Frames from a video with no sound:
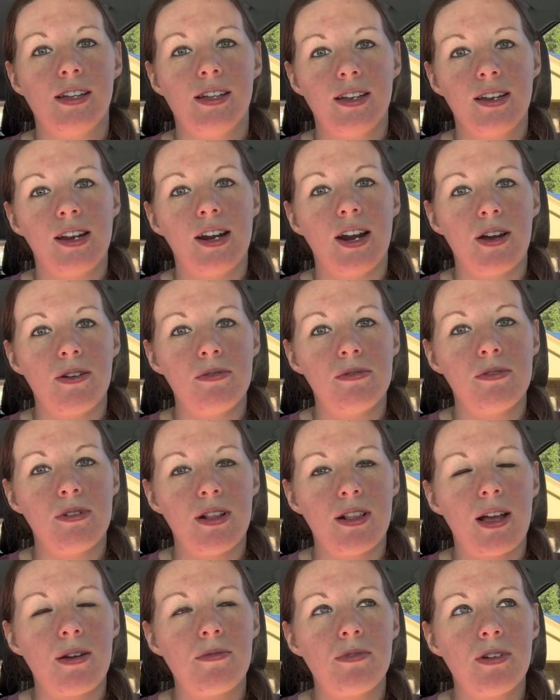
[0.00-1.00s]
you know,
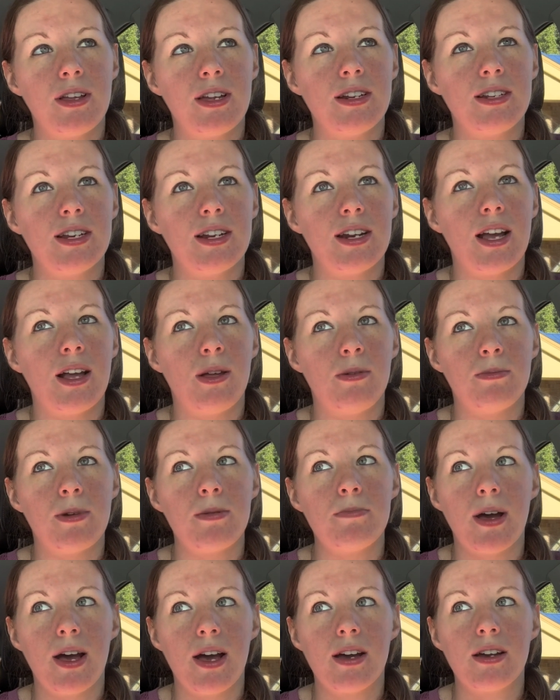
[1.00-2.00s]
that really did help my
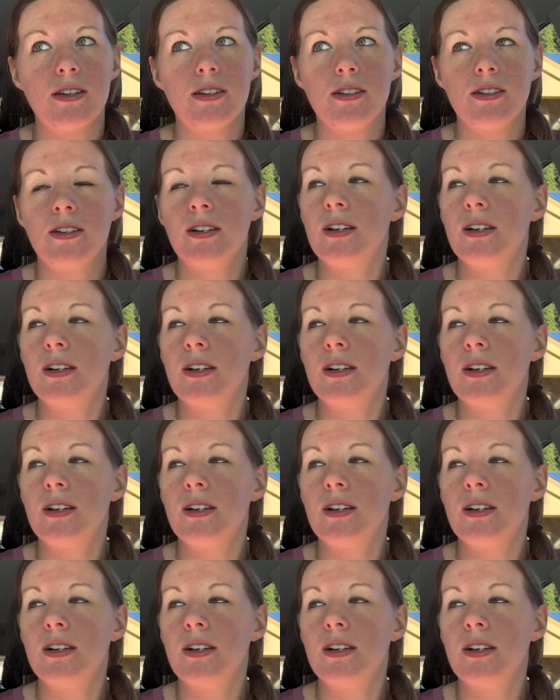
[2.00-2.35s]
back.